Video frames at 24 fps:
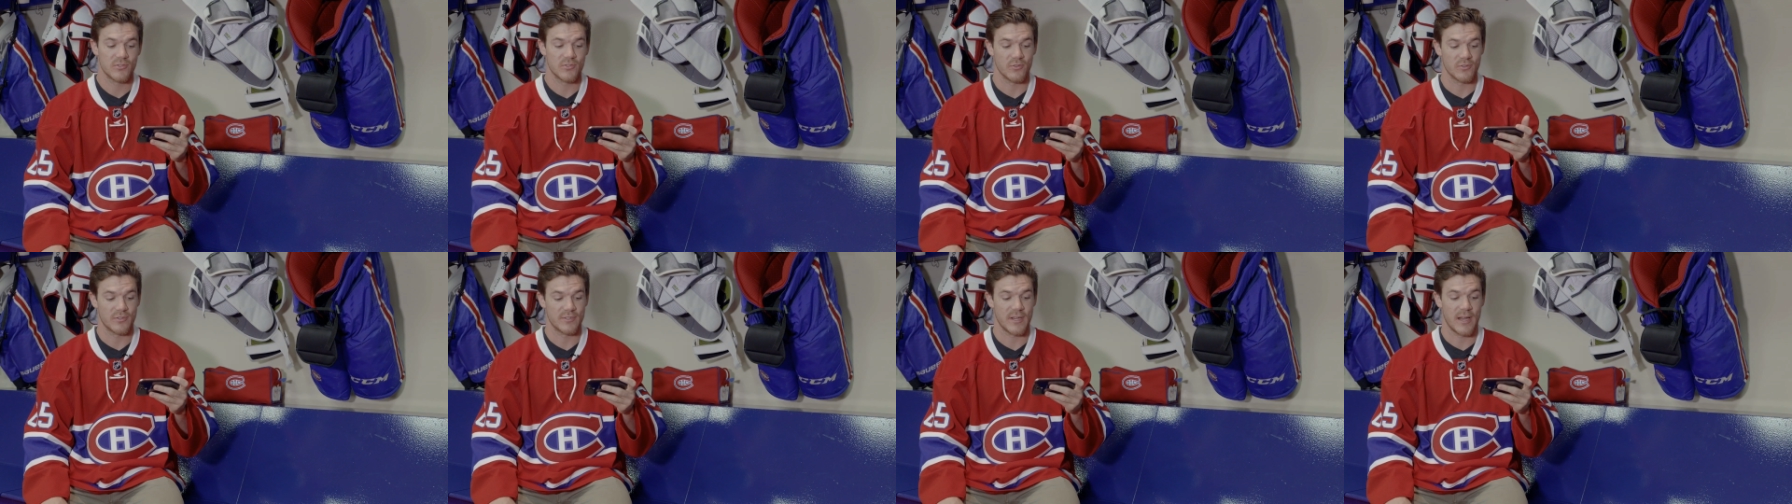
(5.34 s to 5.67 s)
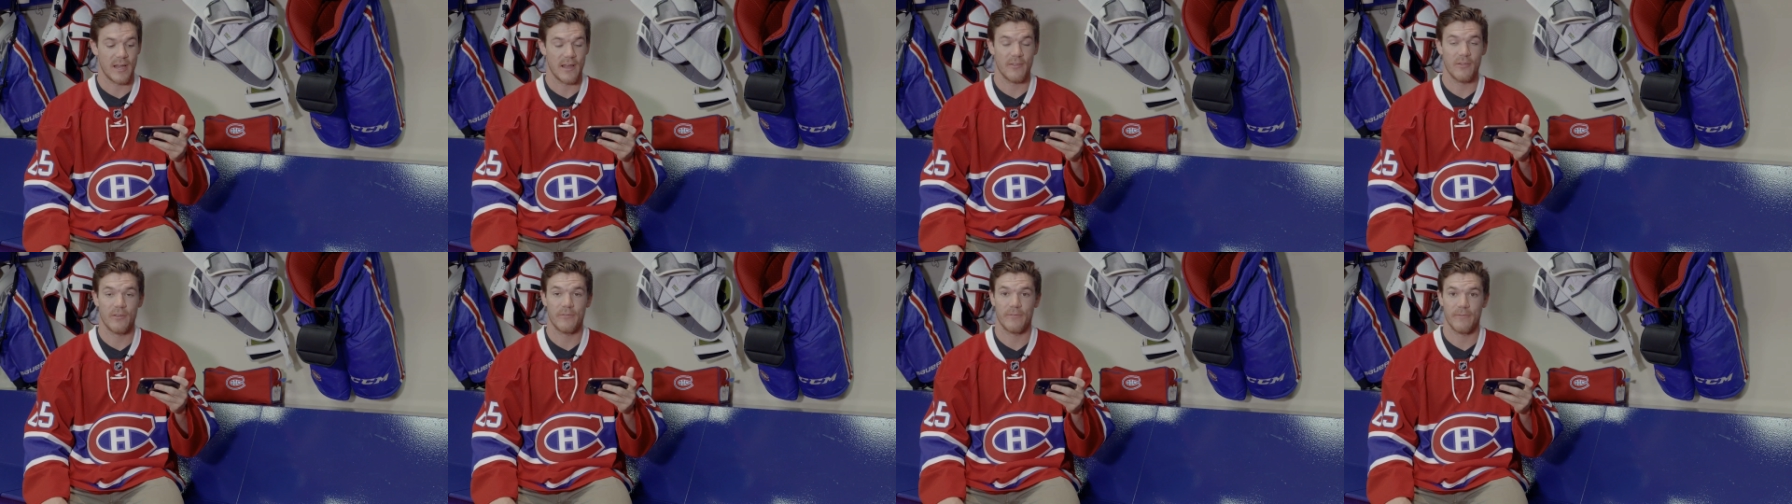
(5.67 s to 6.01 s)
So
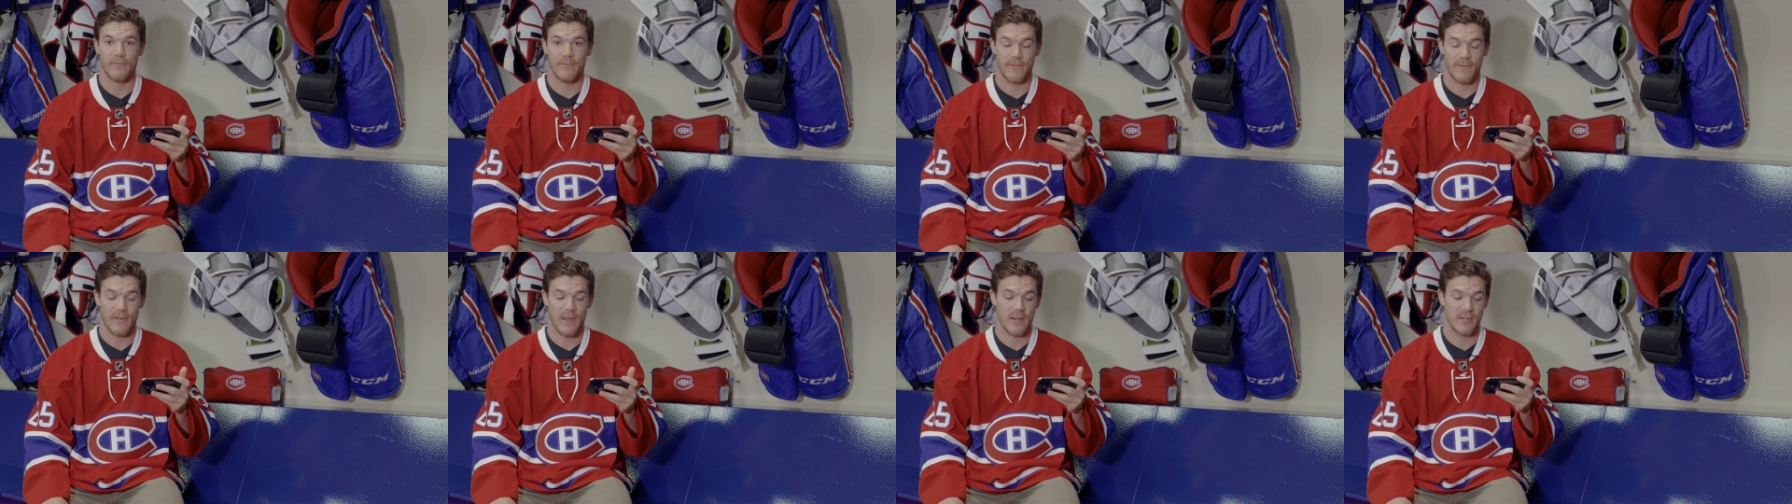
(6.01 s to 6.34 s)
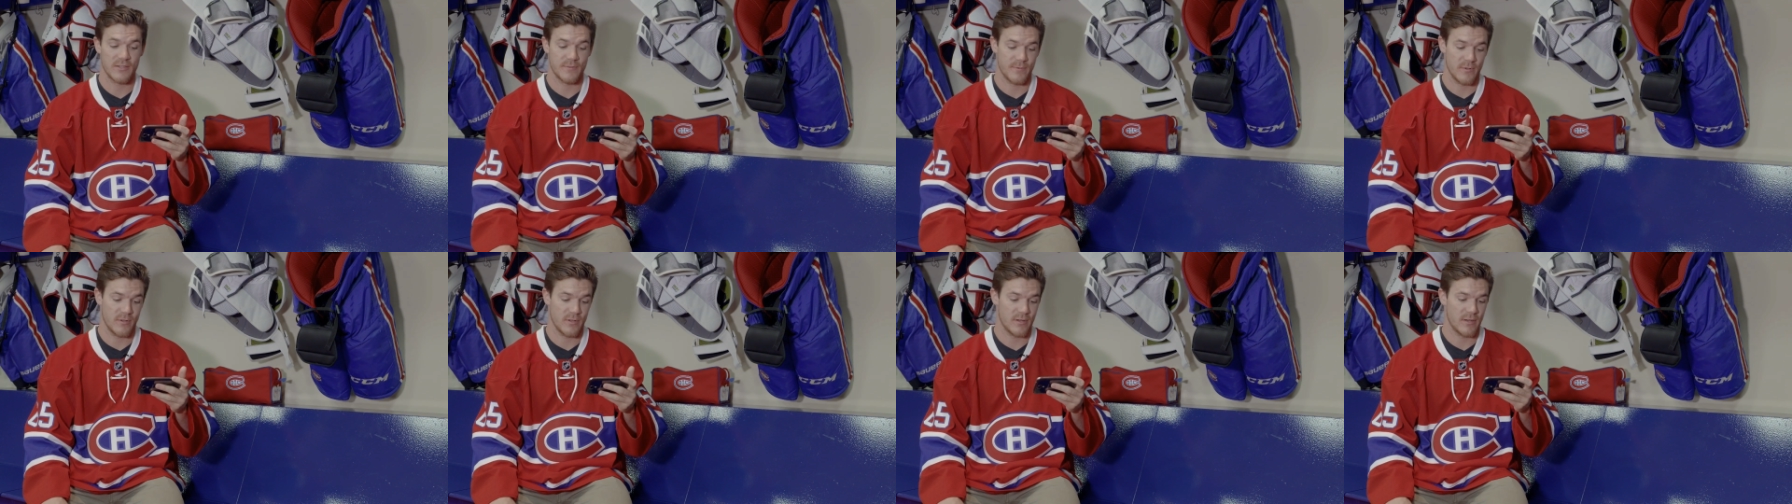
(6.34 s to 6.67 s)
Tyler from
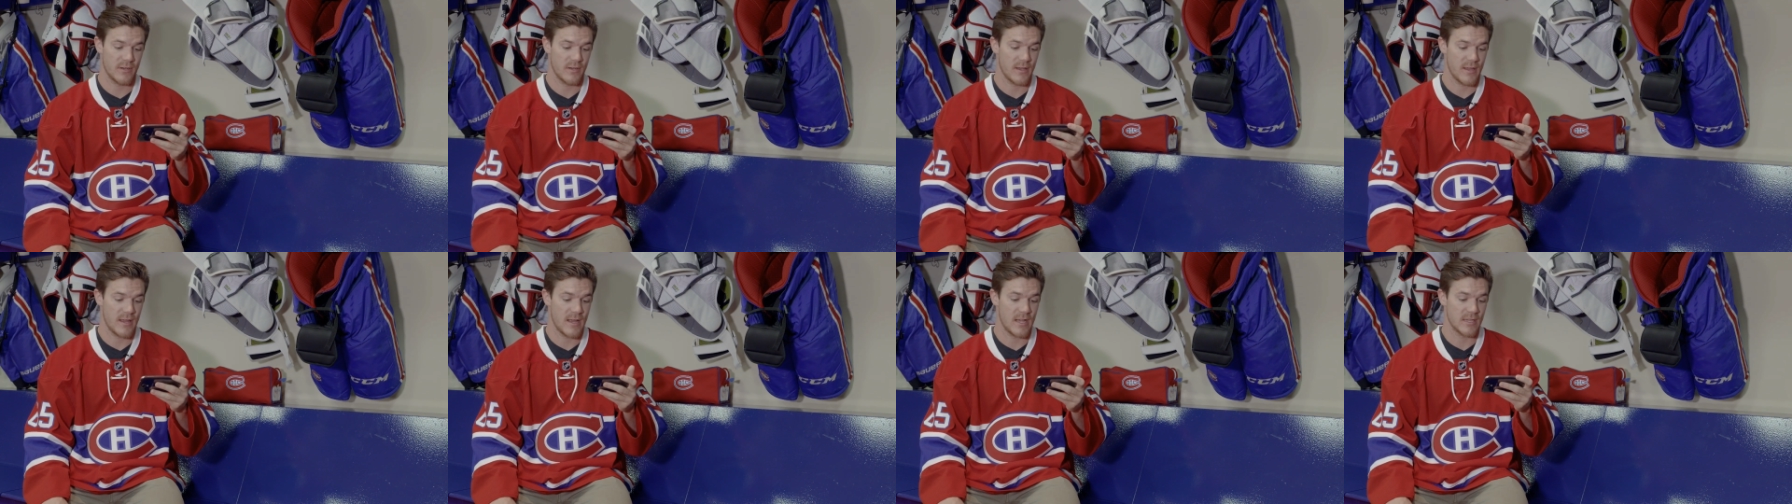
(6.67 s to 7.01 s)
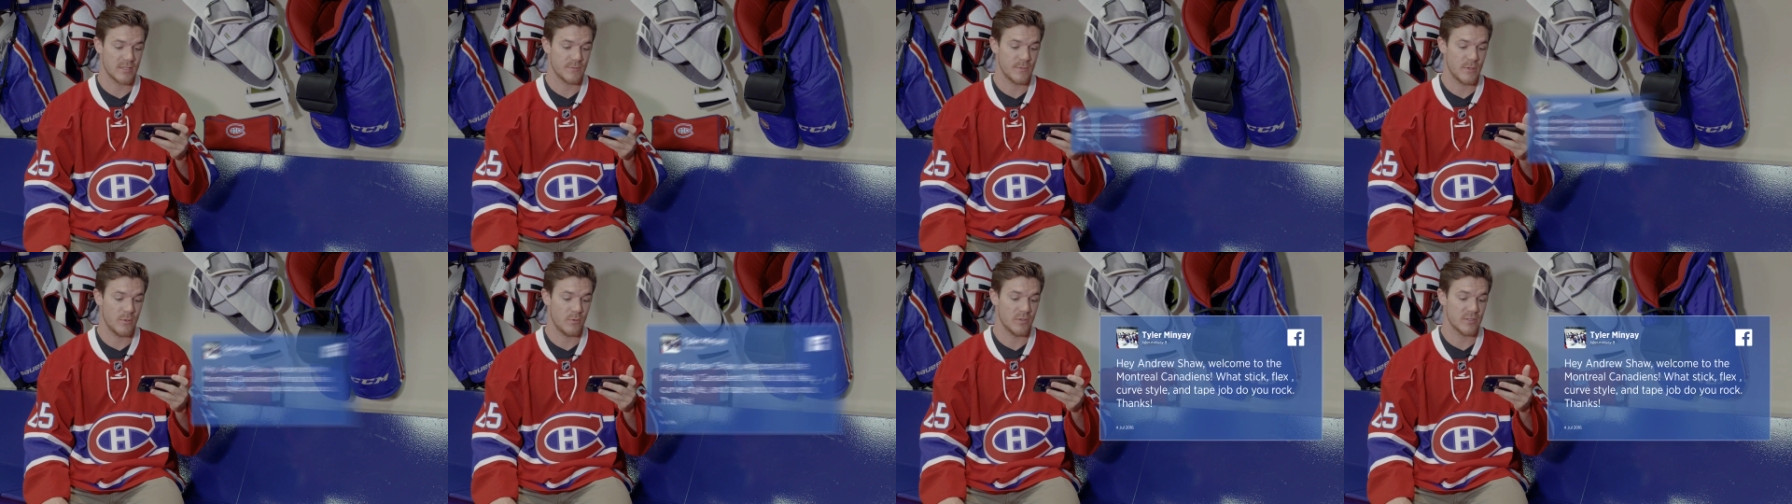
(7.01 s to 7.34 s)
Facebook
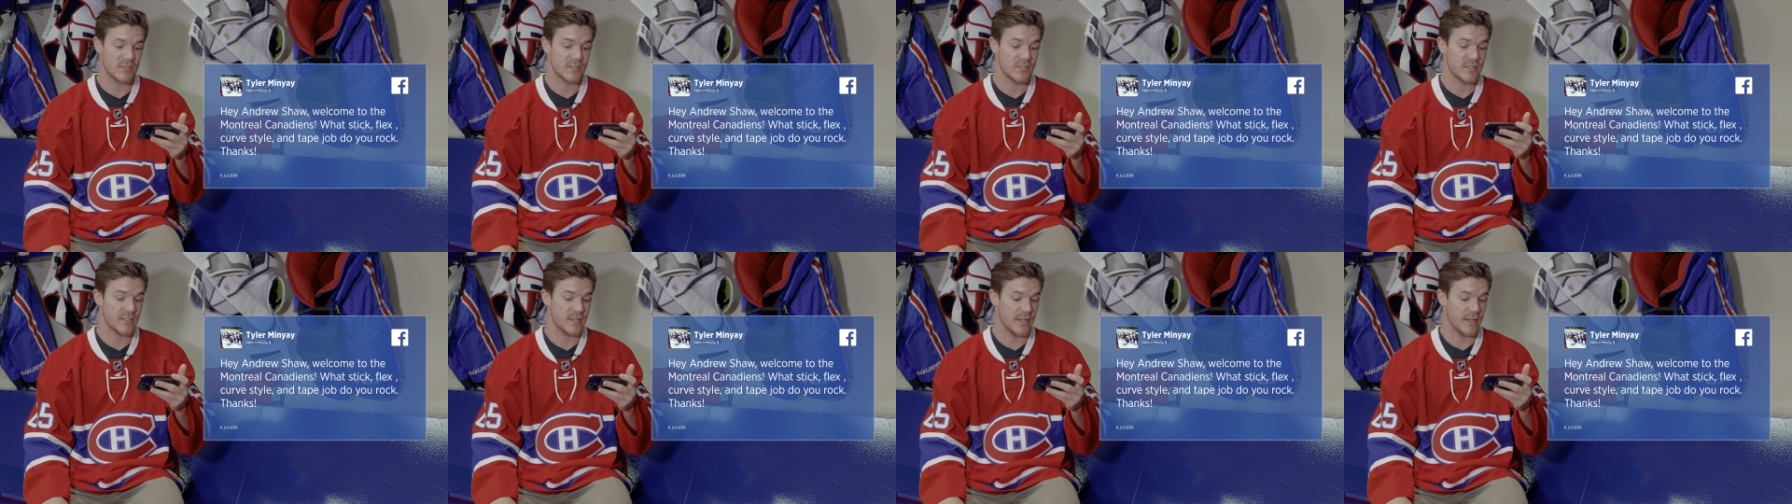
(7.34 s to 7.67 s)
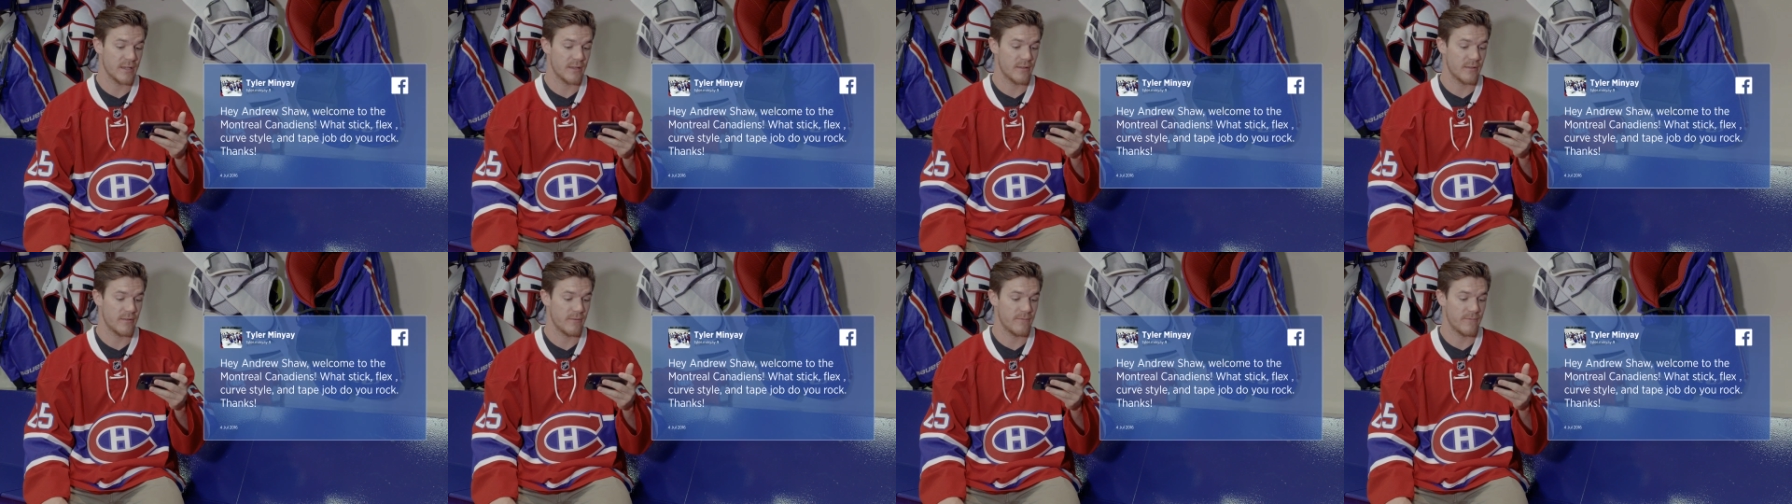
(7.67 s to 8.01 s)
asked me what
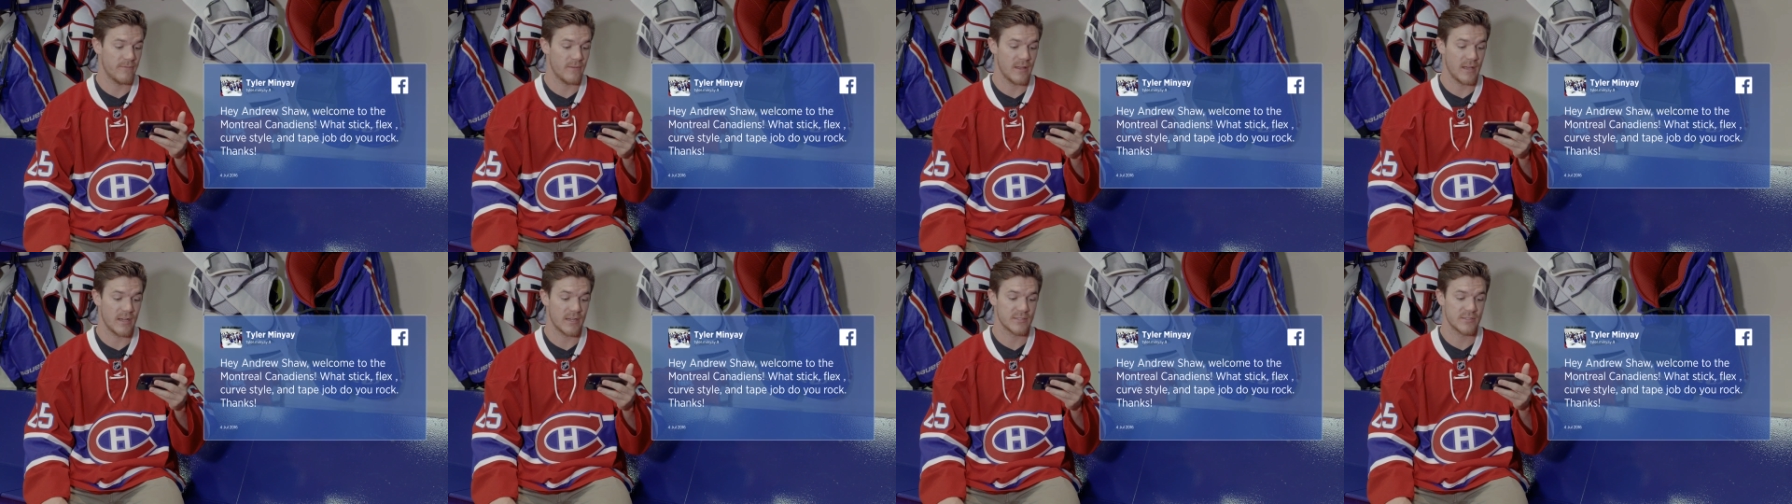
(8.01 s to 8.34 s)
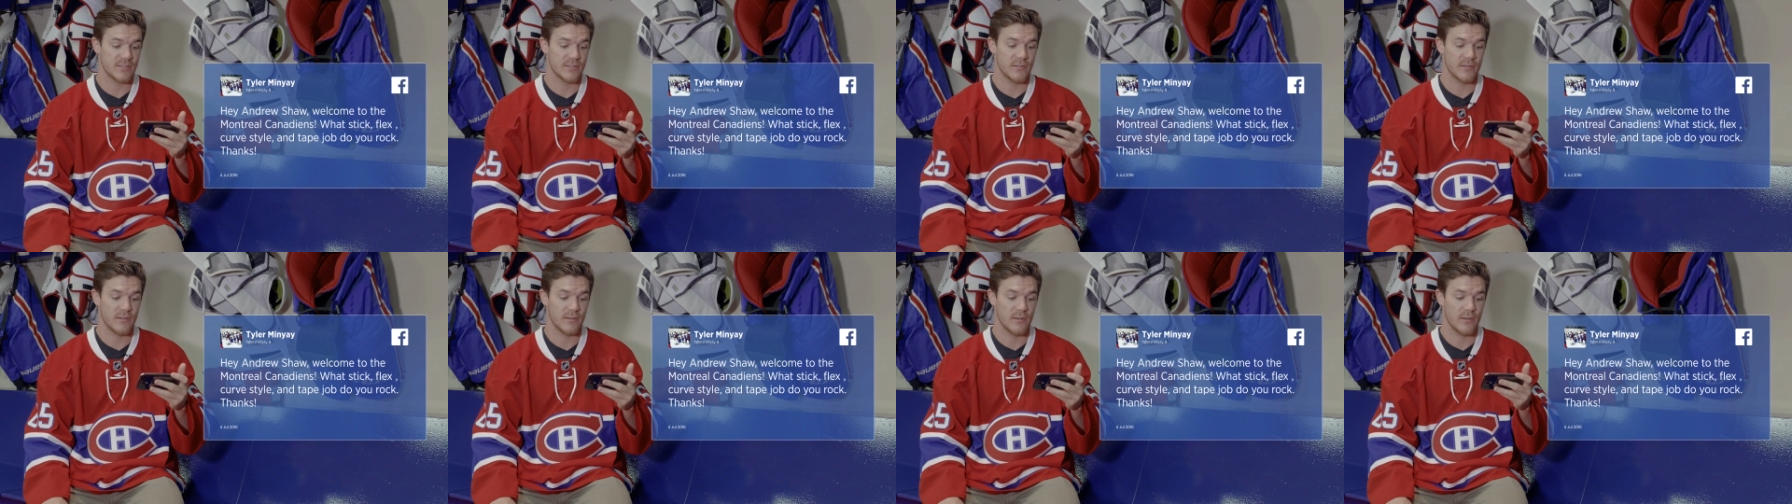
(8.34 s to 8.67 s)
stick,
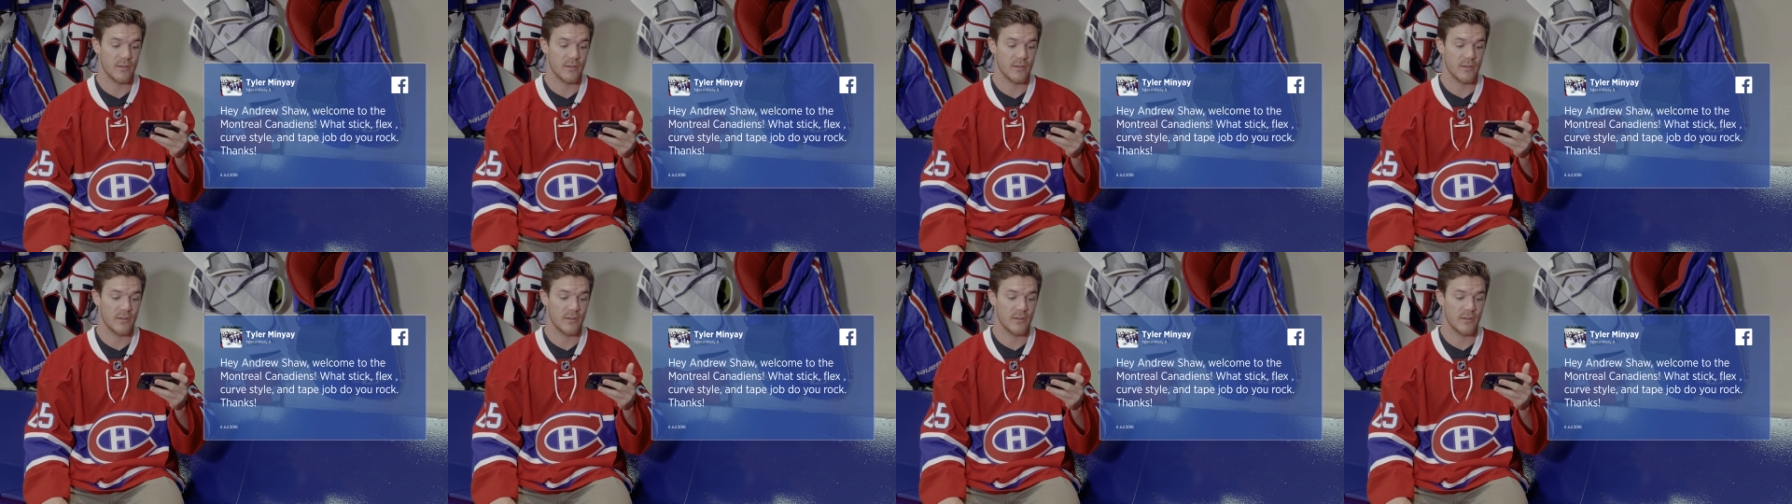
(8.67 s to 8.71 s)
flex,